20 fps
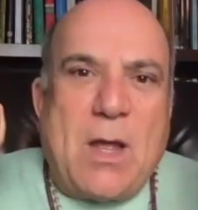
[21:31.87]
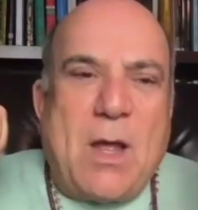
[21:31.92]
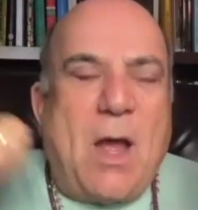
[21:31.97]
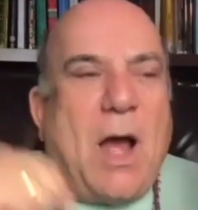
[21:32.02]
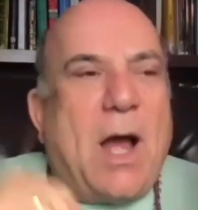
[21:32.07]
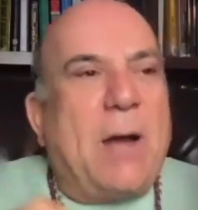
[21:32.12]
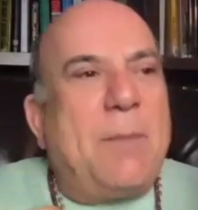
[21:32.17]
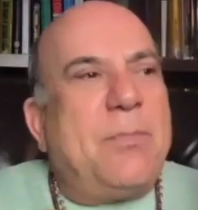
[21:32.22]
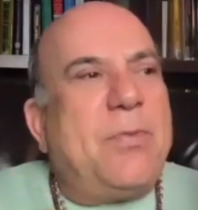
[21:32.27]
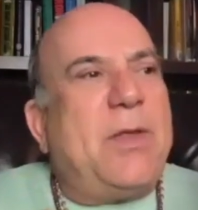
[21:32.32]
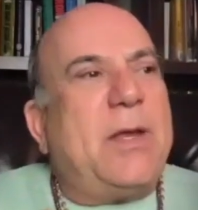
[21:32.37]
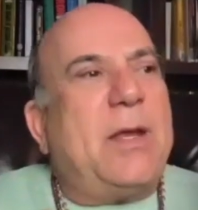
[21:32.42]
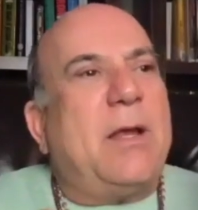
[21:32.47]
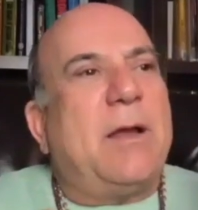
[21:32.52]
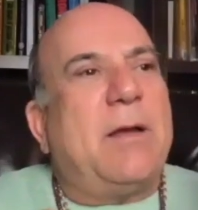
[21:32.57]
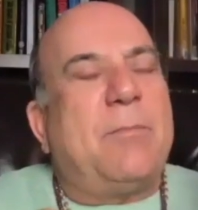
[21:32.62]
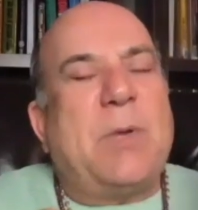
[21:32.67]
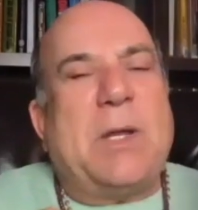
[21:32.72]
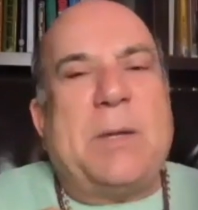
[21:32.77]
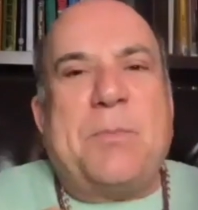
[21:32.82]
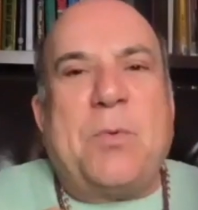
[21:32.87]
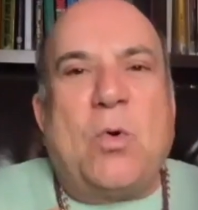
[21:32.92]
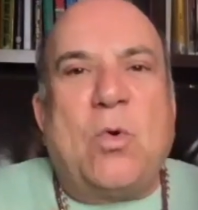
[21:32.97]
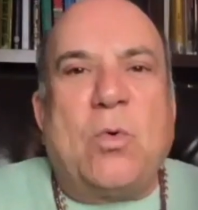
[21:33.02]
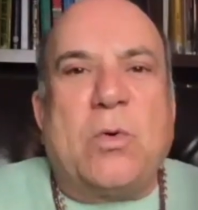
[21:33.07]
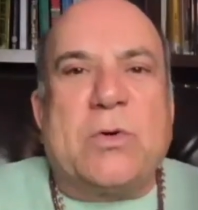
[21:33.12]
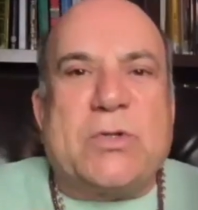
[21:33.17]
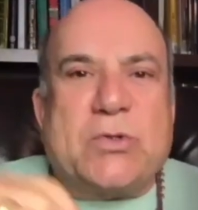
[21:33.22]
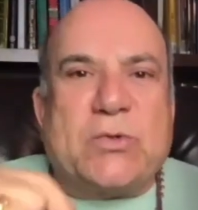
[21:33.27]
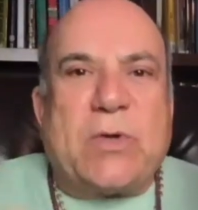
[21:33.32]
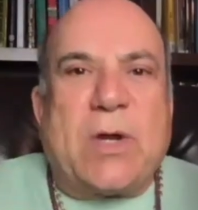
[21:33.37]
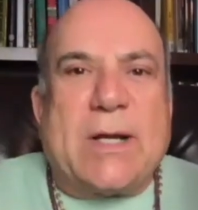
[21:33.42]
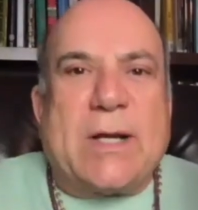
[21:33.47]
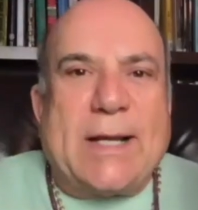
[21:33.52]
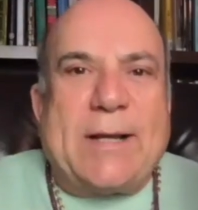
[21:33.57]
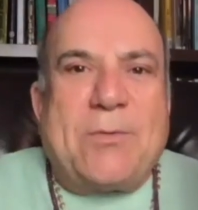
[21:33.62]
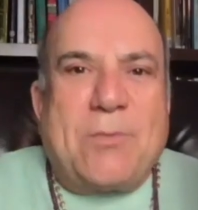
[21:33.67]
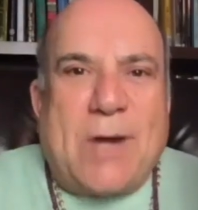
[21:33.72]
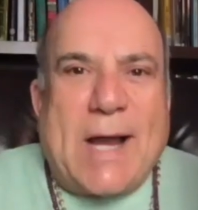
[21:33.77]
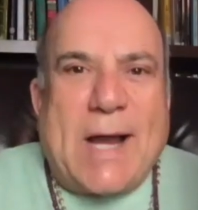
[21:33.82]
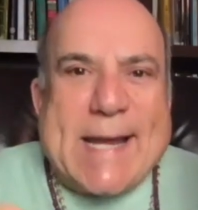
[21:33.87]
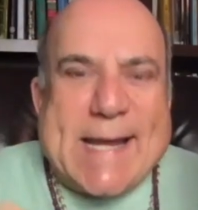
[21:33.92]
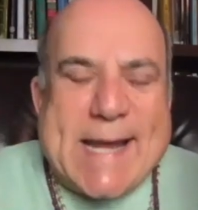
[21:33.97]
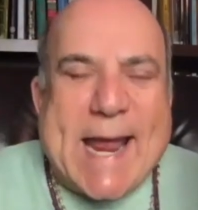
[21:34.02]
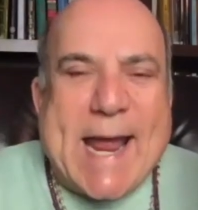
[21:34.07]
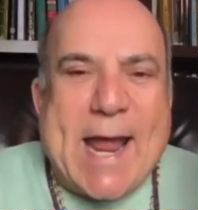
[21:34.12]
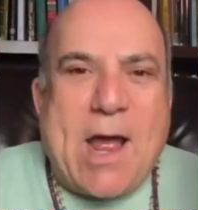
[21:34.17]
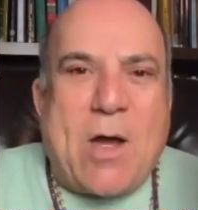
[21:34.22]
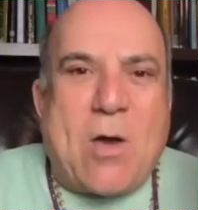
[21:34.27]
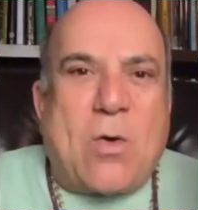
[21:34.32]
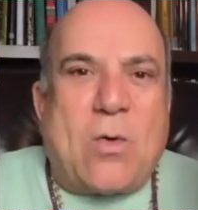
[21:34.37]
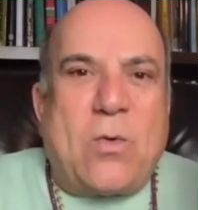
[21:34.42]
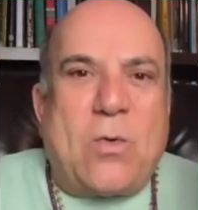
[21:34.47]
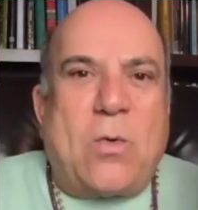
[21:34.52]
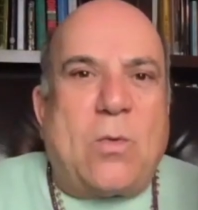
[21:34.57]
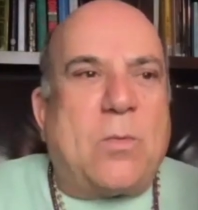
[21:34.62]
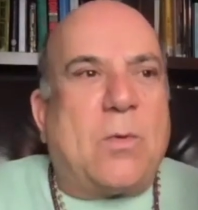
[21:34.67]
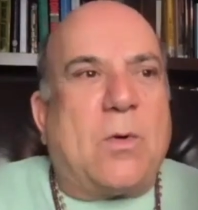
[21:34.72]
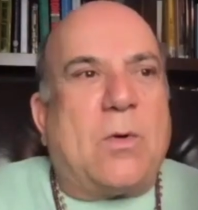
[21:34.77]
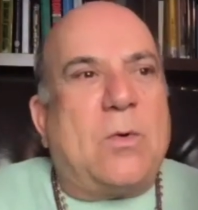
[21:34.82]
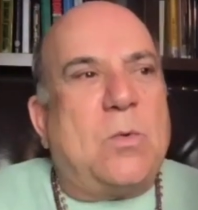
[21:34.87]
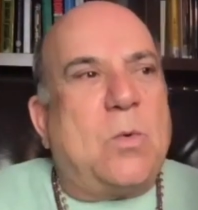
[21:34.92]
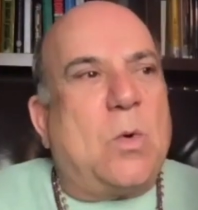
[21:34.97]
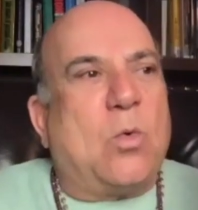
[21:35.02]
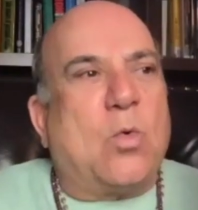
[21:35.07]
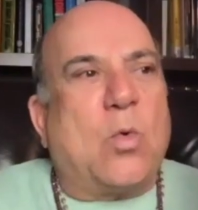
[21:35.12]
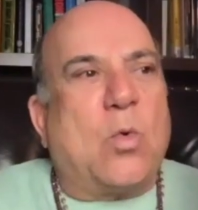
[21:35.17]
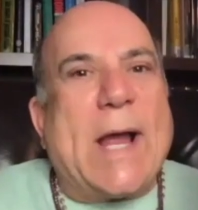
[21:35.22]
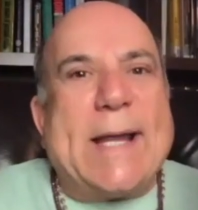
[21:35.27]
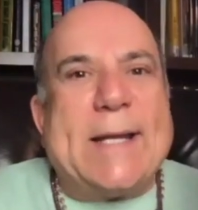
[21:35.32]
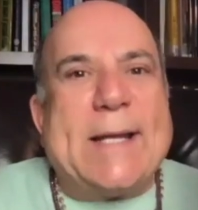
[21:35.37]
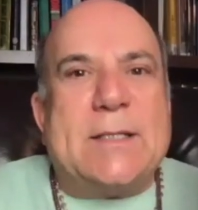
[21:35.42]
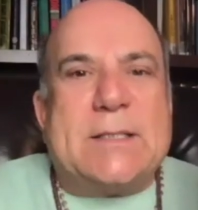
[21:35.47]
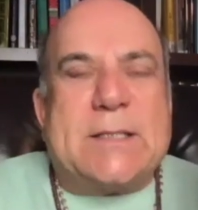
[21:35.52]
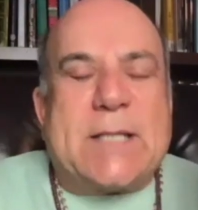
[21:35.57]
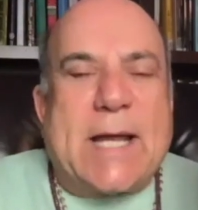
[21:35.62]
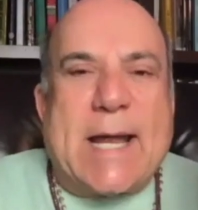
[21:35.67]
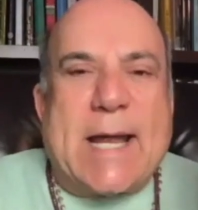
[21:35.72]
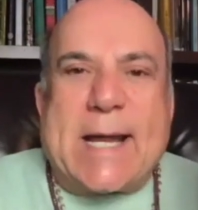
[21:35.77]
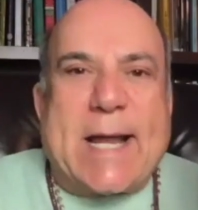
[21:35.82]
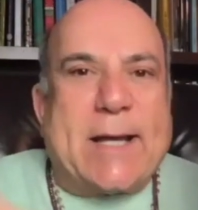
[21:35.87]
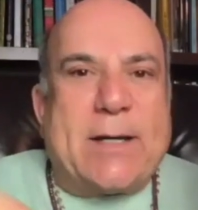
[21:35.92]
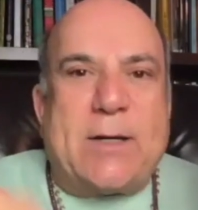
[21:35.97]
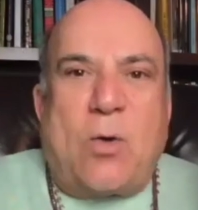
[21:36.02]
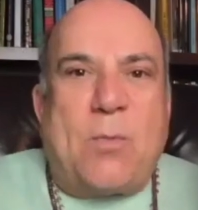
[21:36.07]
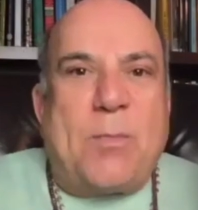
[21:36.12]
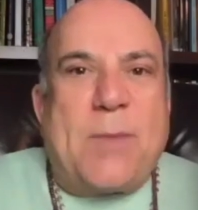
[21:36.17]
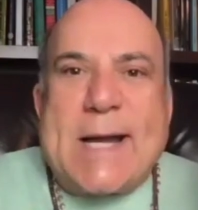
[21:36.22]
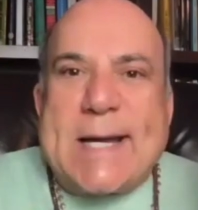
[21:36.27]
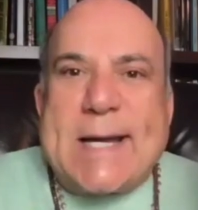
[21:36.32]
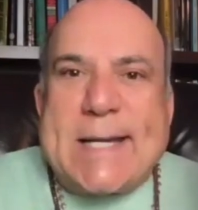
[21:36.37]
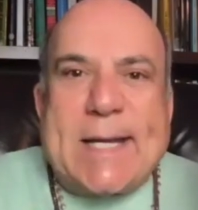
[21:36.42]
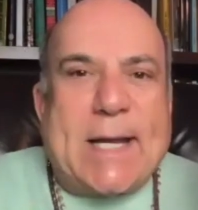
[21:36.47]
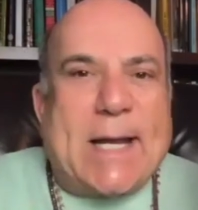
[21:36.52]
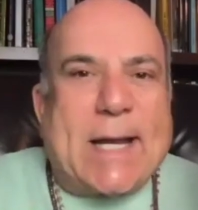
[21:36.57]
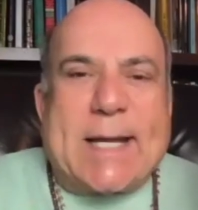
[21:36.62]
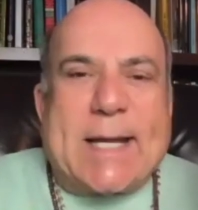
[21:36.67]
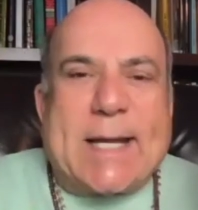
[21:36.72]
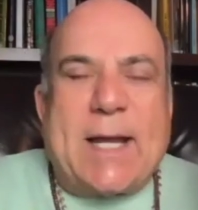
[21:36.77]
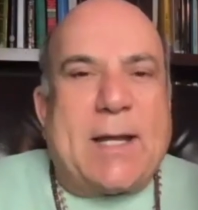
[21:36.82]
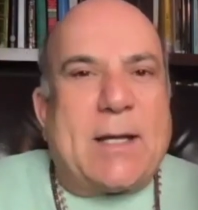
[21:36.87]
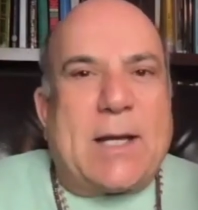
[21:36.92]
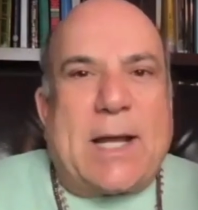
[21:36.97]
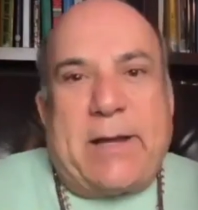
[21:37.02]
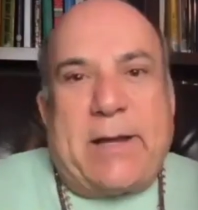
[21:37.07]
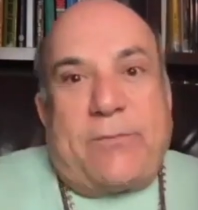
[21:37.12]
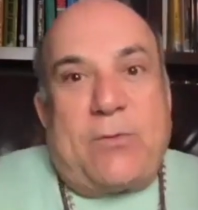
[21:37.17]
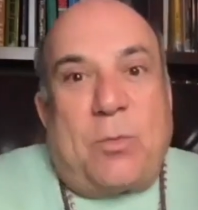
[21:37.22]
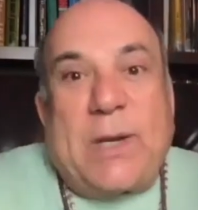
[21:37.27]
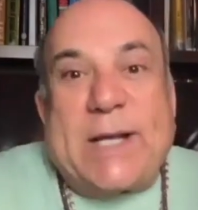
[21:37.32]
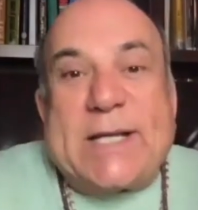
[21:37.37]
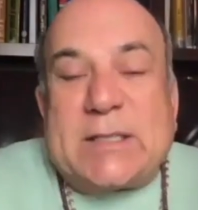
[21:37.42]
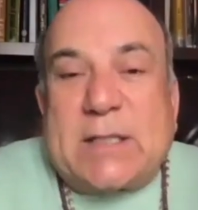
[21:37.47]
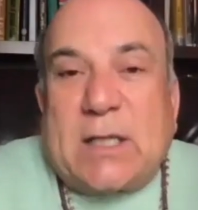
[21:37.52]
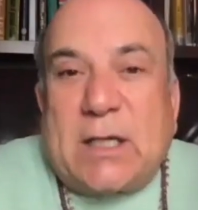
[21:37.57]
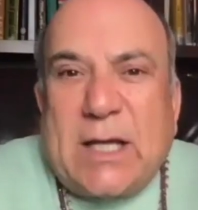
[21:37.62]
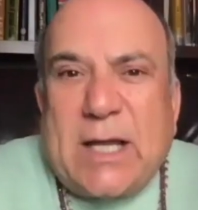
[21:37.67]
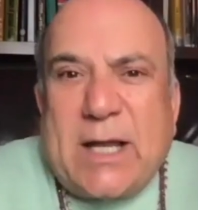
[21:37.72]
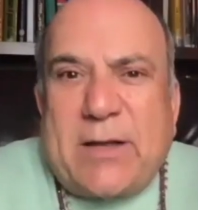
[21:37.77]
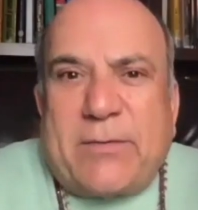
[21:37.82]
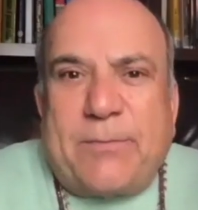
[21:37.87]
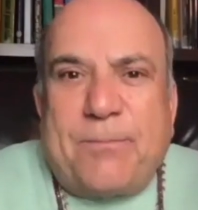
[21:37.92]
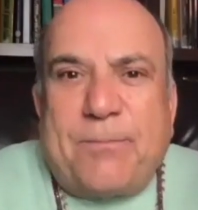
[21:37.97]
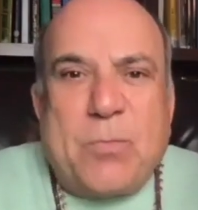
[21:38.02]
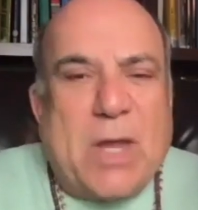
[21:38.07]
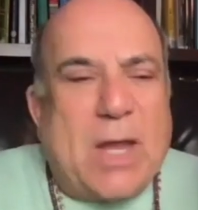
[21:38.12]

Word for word: I'm thinking of people who are struggling right now, who will write and say, I got no money, I have no place to live.